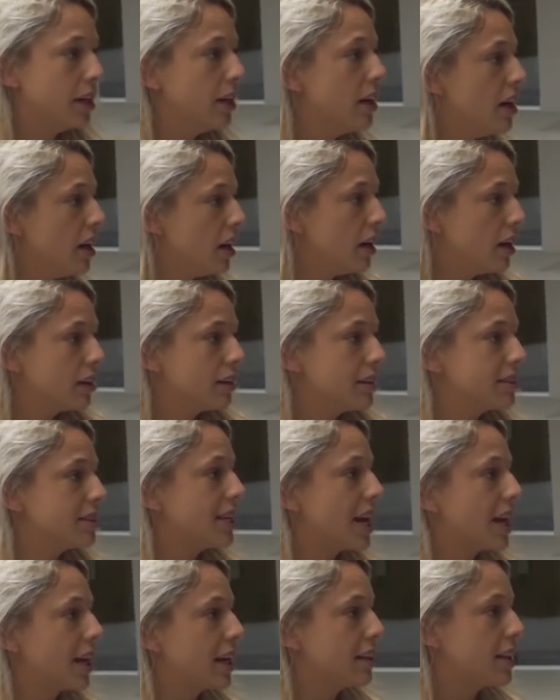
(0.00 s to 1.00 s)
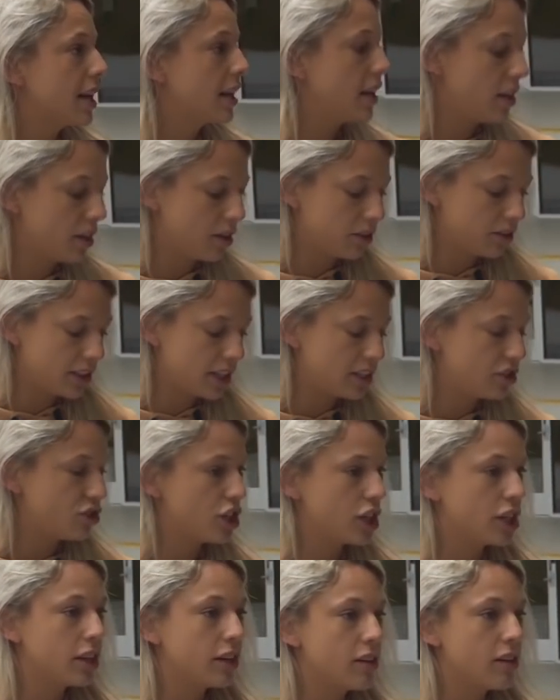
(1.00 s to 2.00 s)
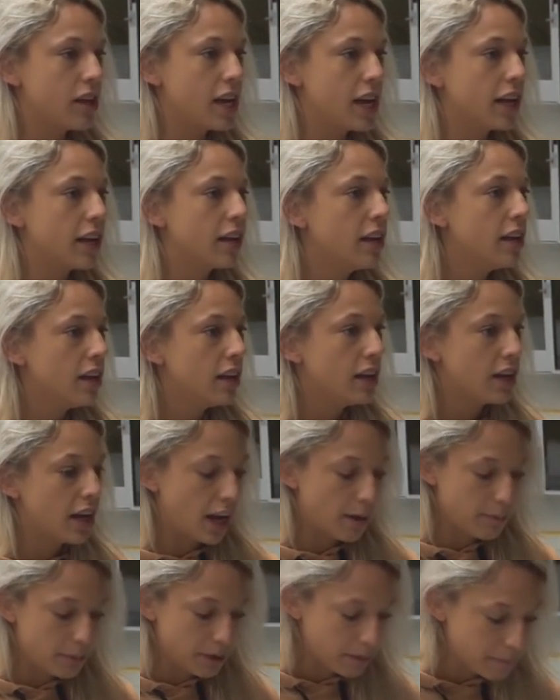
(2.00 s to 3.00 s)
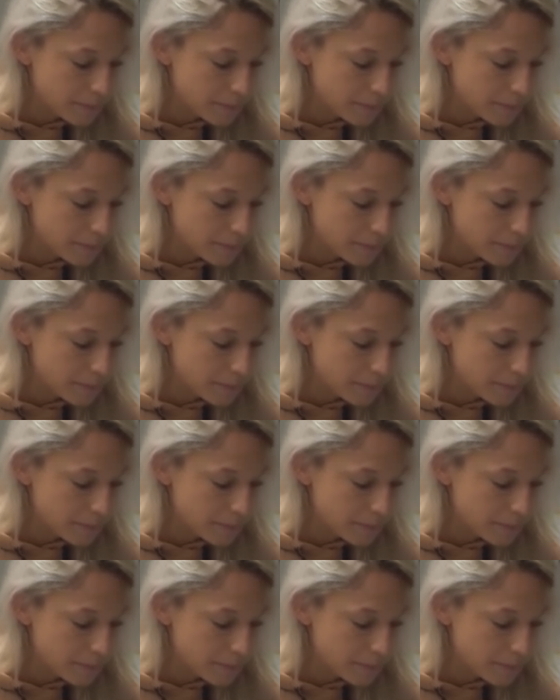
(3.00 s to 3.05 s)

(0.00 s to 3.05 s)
be. The second that he heard that jingling, I'd be